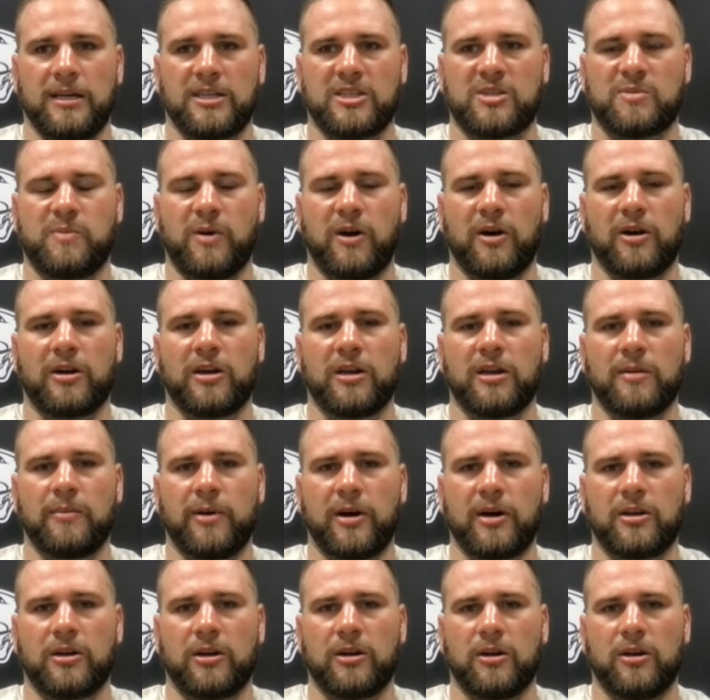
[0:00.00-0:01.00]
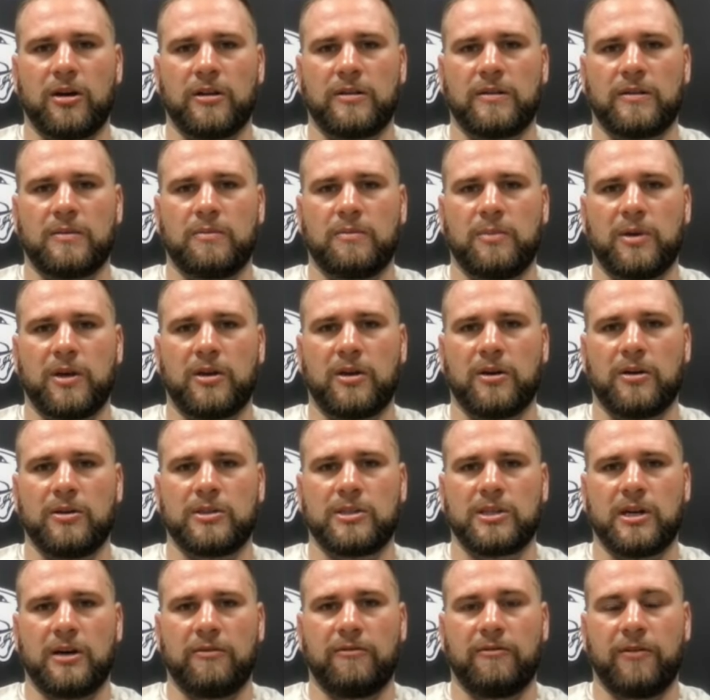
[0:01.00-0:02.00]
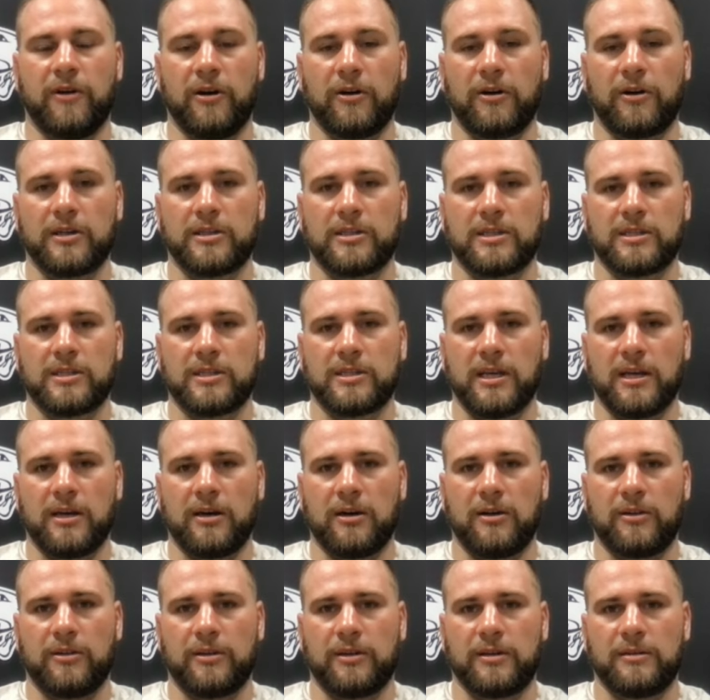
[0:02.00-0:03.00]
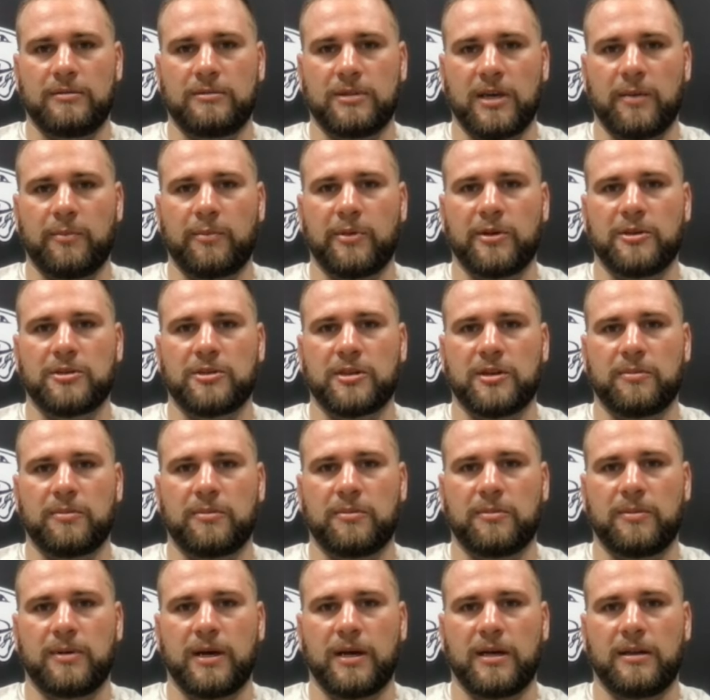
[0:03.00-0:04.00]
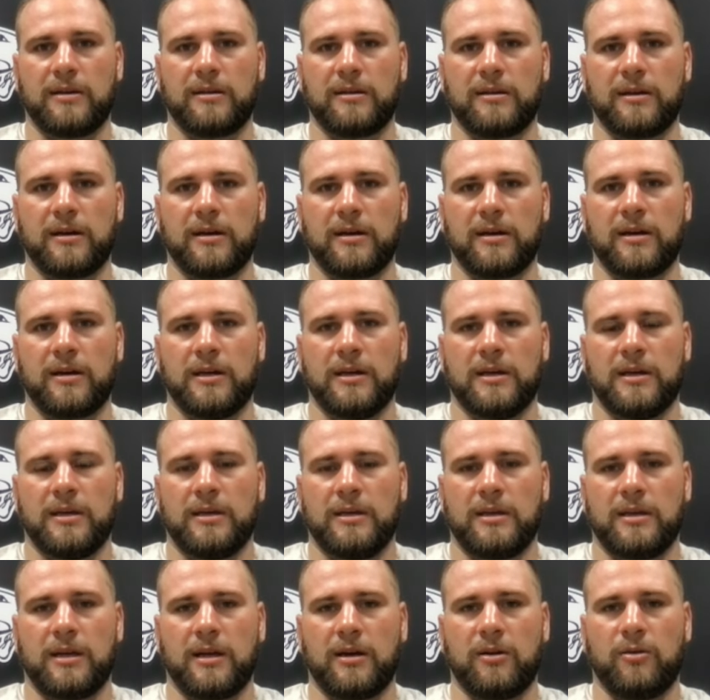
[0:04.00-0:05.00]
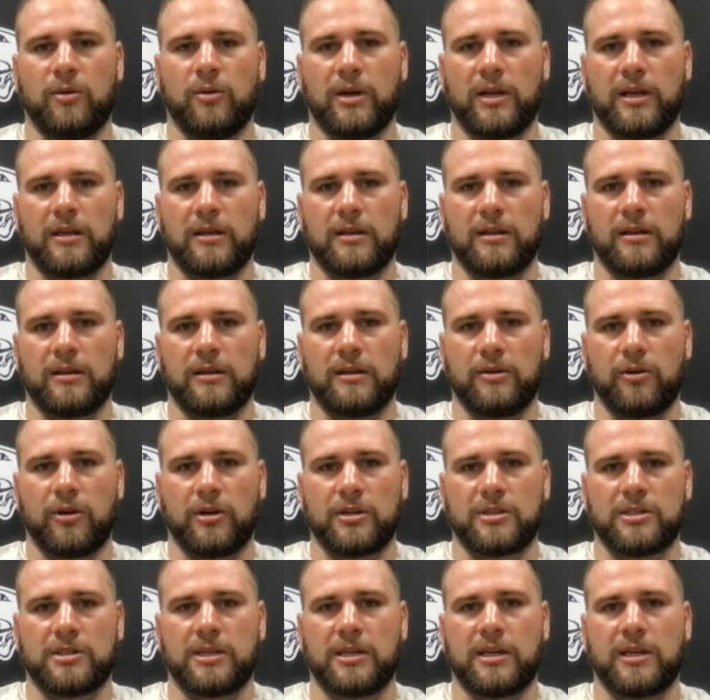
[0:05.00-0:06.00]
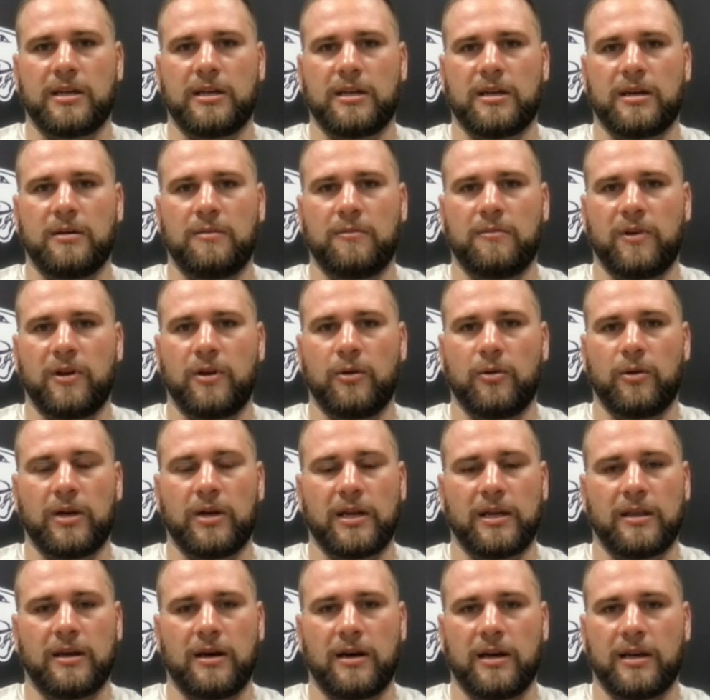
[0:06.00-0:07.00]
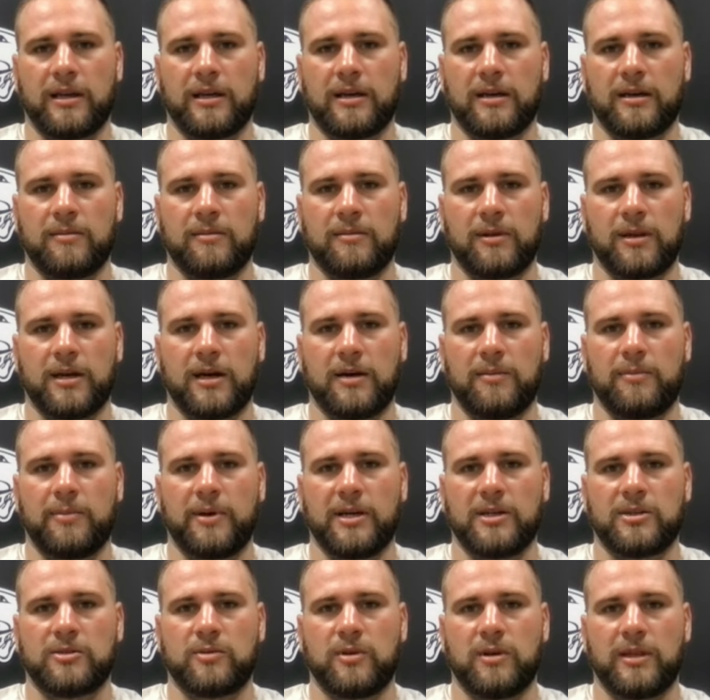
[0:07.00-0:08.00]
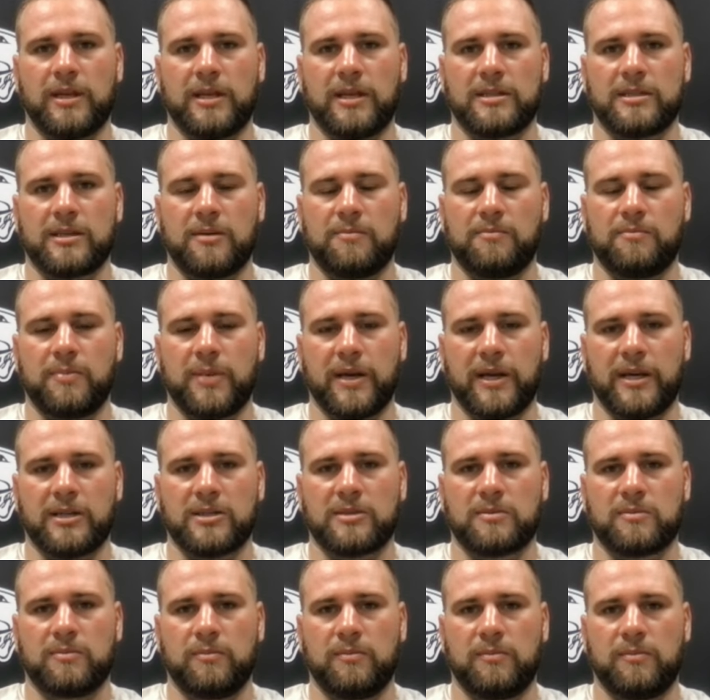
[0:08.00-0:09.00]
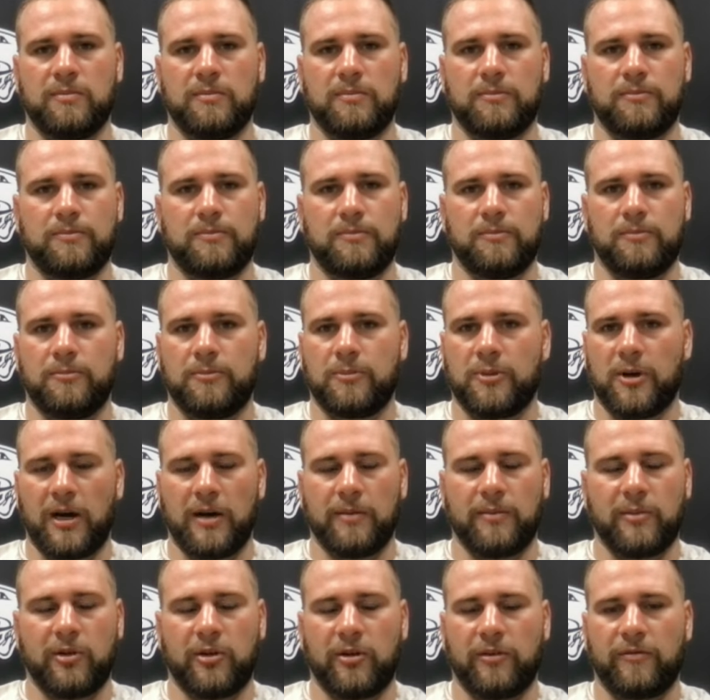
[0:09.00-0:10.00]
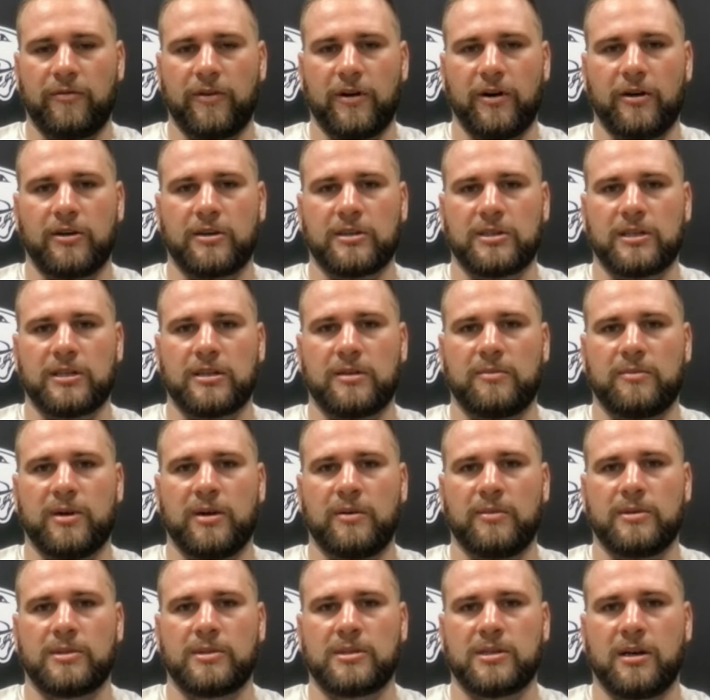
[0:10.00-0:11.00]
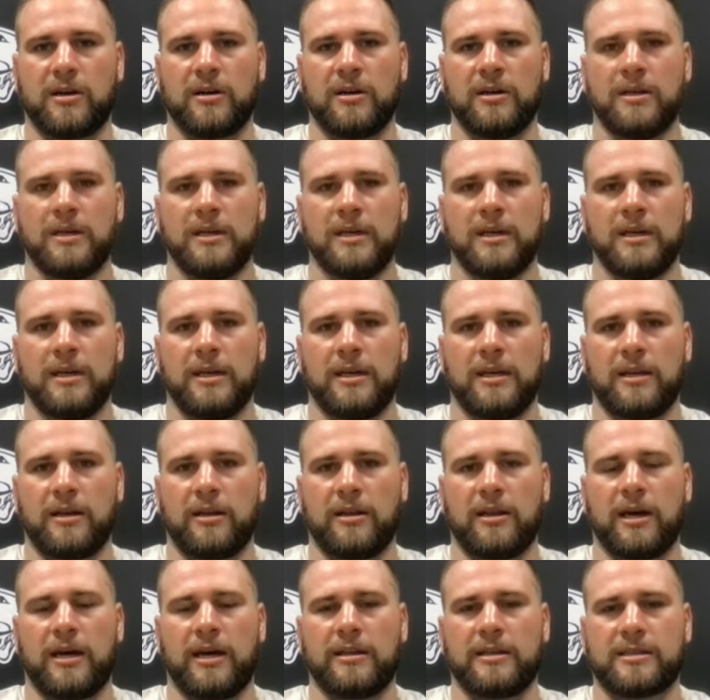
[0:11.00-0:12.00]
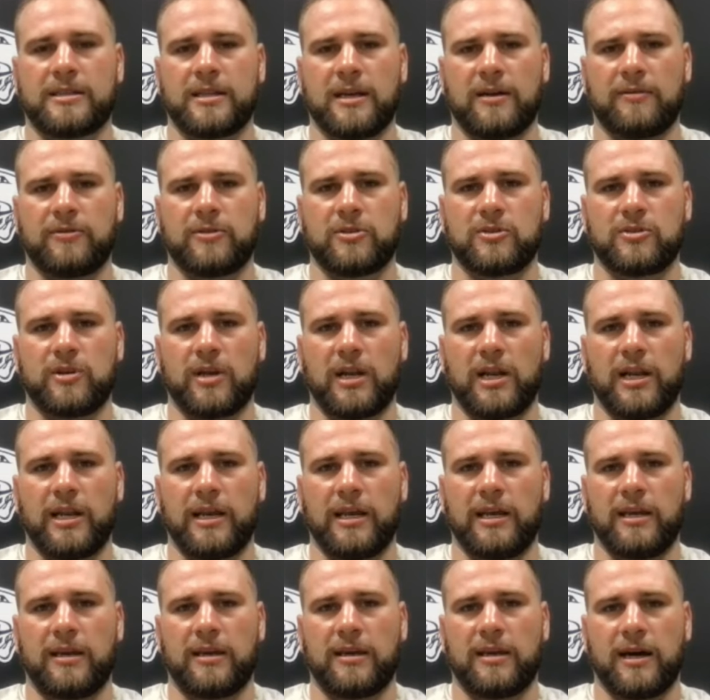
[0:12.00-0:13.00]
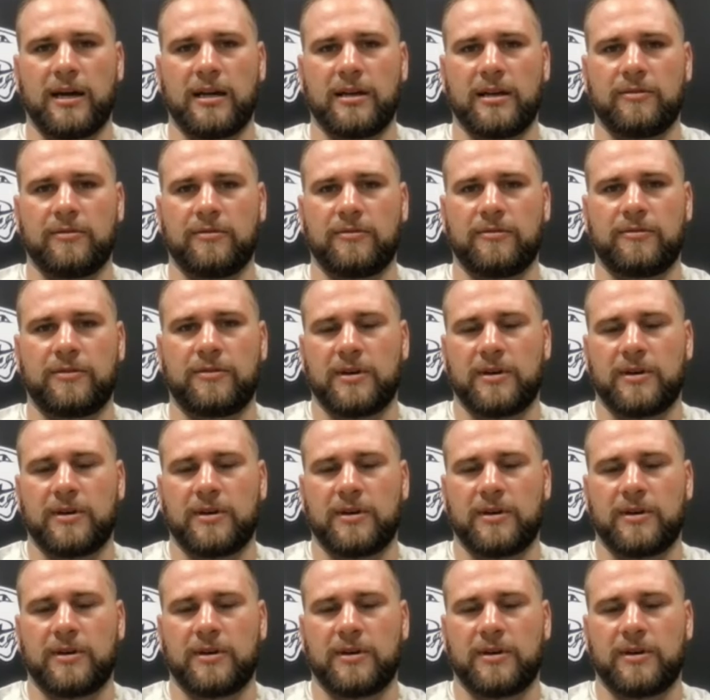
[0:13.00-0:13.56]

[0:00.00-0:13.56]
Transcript: spoken about a lot, because our focus is on the championship and, you know, winning the URC and hopefully winning the Heineken Cup as well. That's our biggest primary focus at the moment. So, you know, the other stuff is really kind of